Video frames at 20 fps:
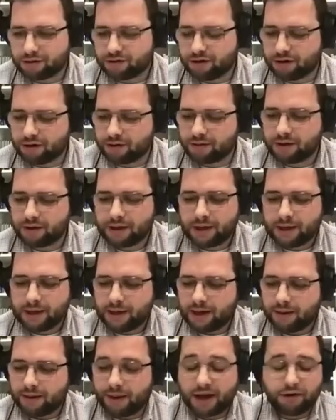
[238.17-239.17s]
So,
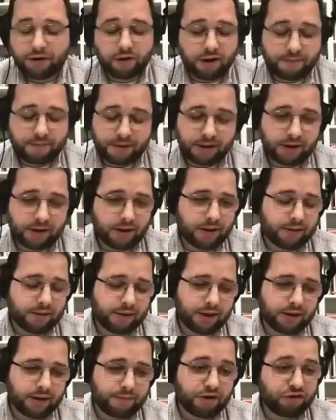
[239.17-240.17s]
um, I grew up in a
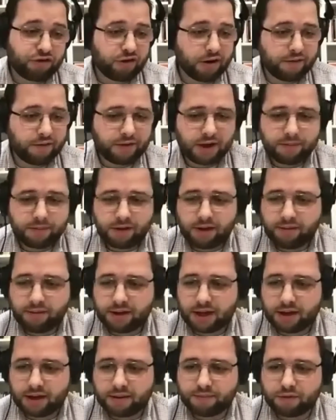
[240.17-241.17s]
in a missionary family,
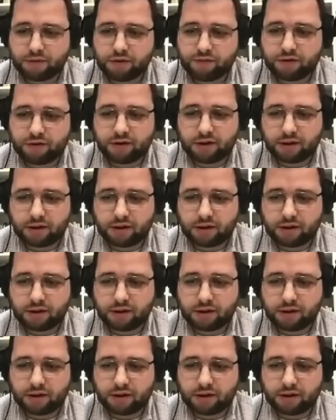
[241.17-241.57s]
and I moved.